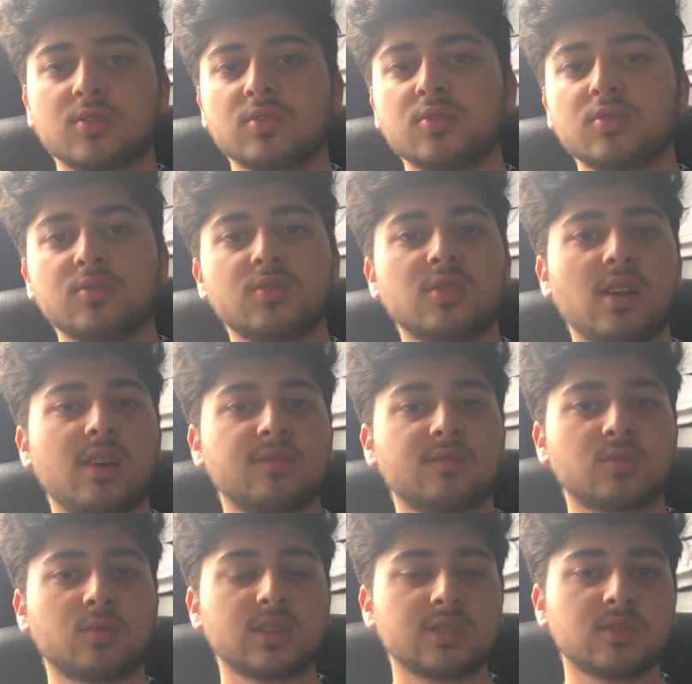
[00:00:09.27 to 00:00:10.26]
you don't have to
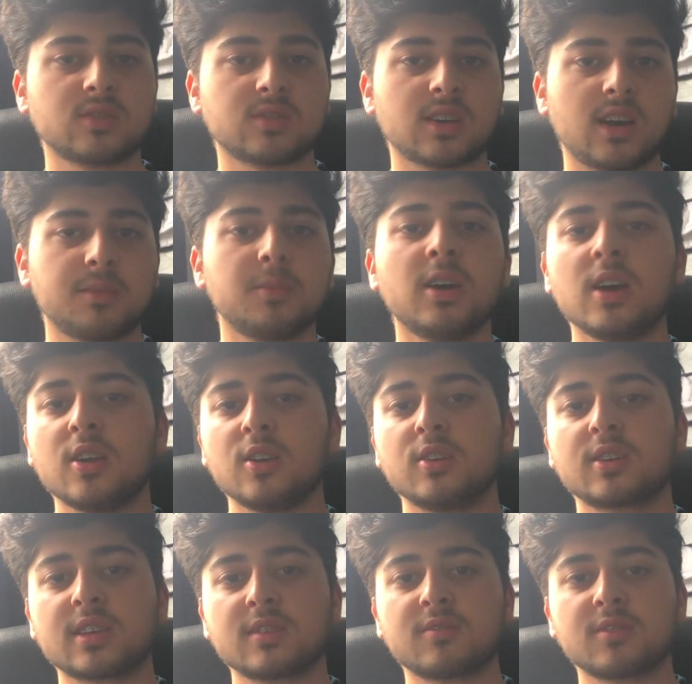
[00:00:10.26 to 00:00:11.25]
waste your time
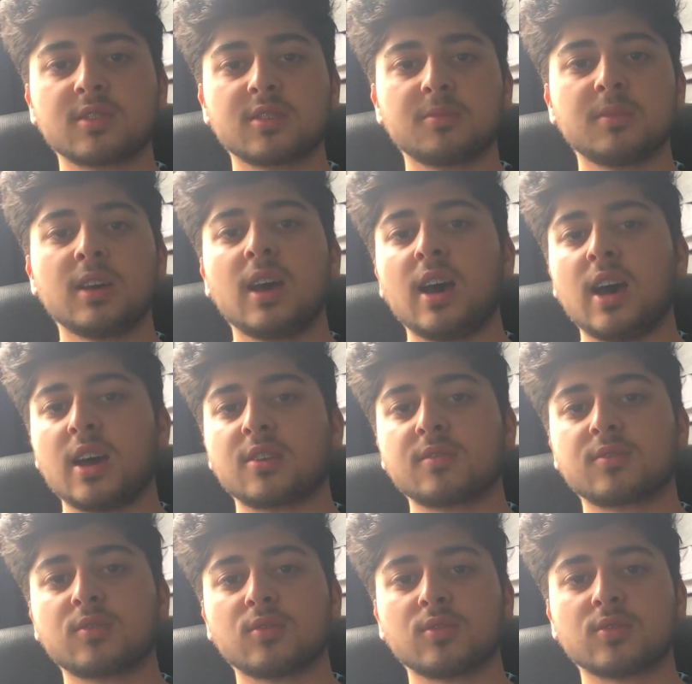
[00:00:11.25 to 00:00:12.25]
looking for them. And of
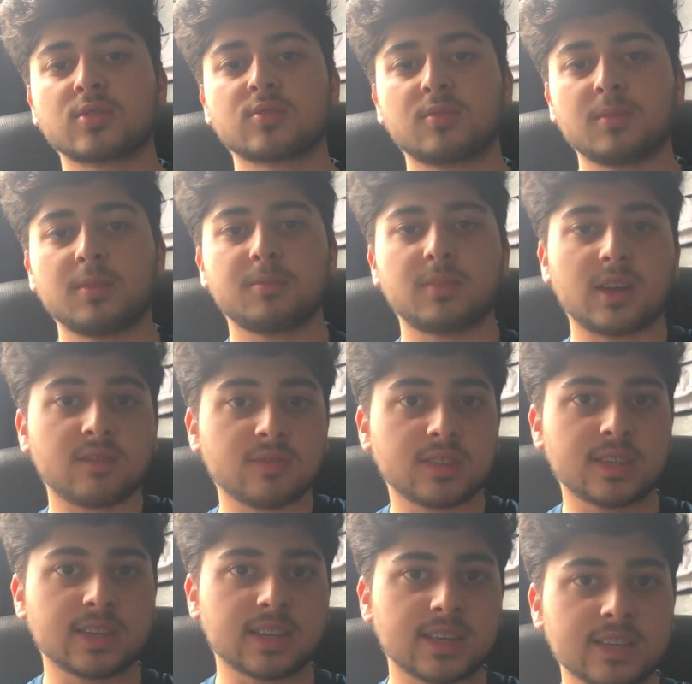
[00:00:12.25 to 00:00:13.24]
course, remember,
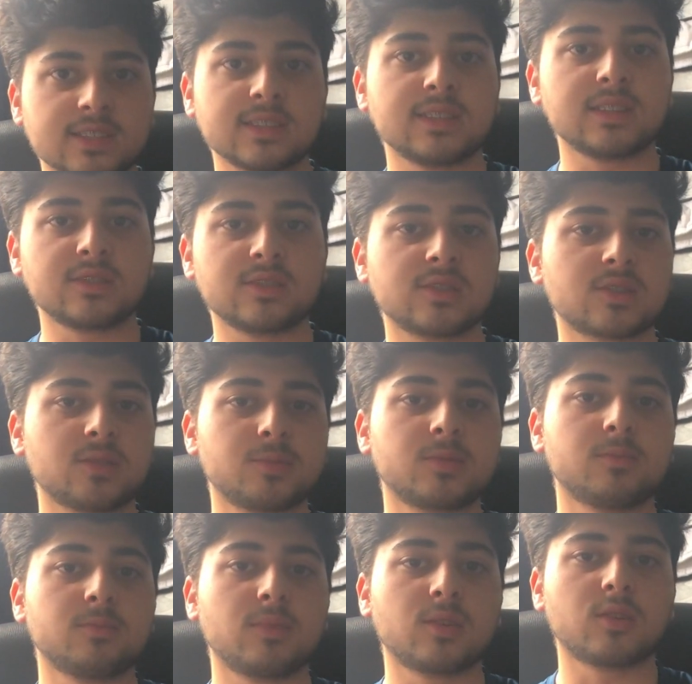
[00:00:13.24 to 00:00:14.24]
everything is in the
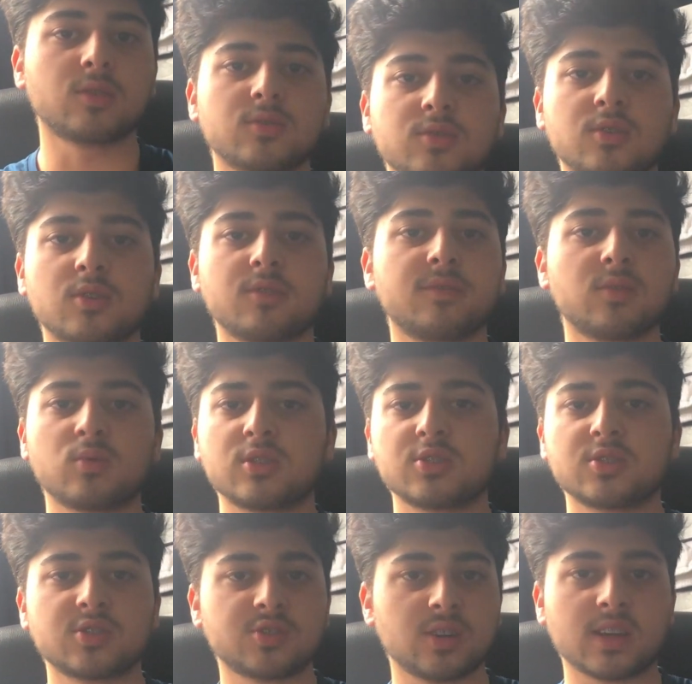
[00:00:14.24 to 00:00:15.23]
description below. So if you want to
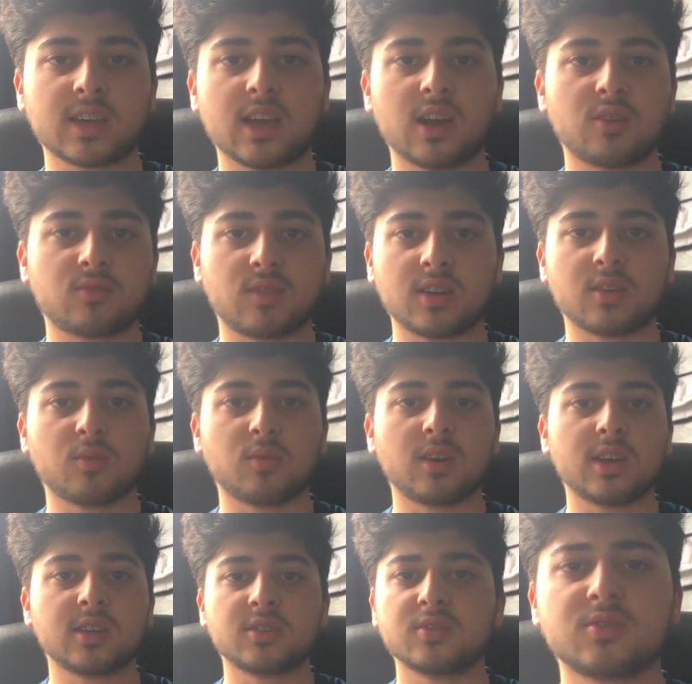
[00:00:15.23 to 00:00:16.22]
just check it out right away
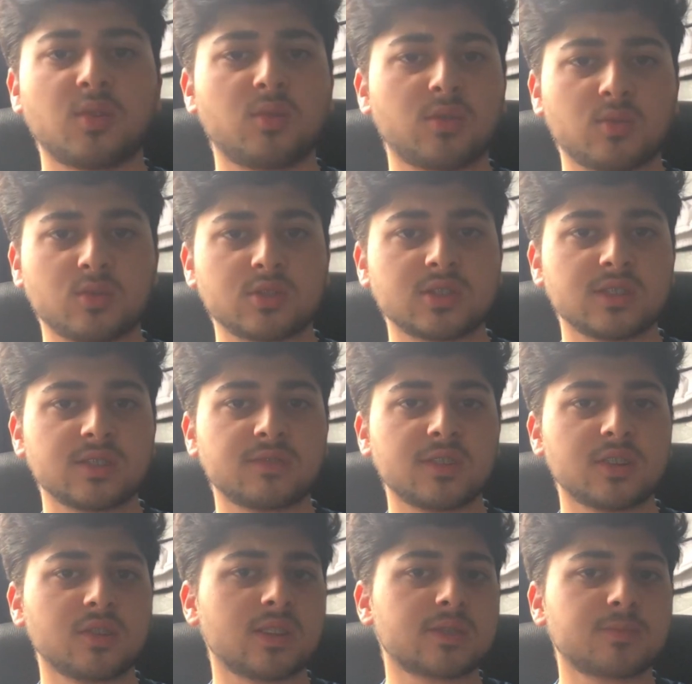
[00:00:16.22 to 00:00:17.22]
and you don't want to watch this
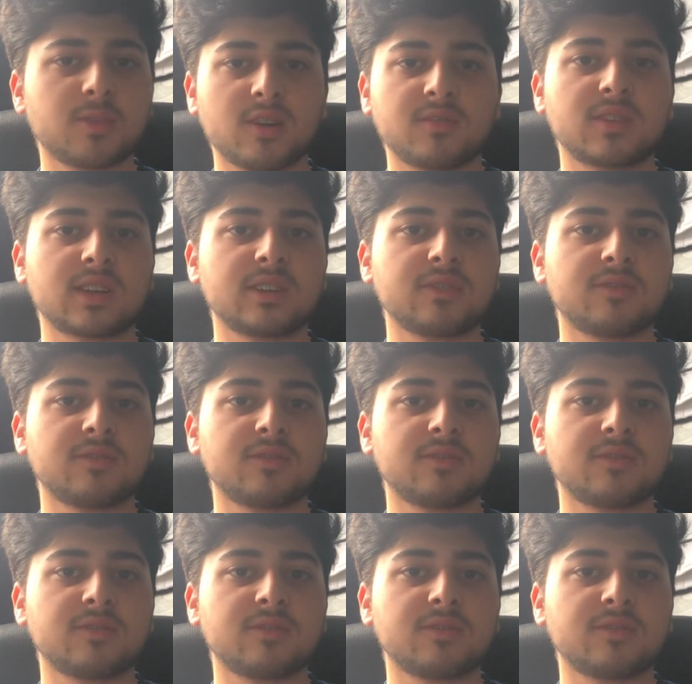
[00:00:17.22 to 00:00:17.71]
video, that's perfectly